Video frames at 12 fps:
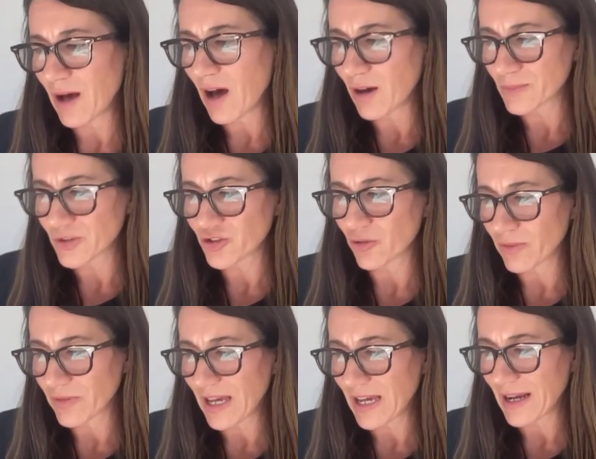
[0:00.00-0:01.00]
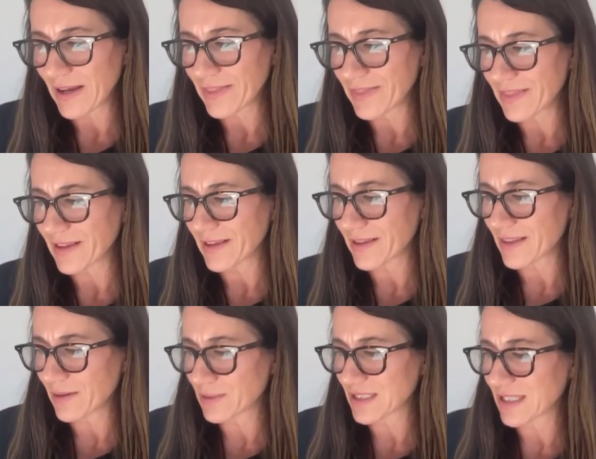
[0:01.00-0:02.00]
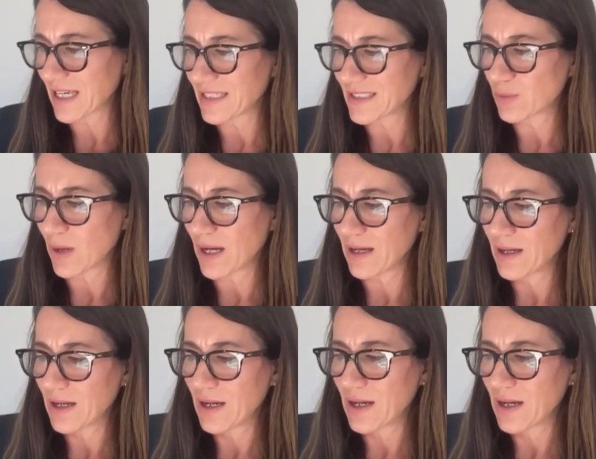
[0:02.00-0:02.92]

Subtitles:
Armstrong there, I think that was the case where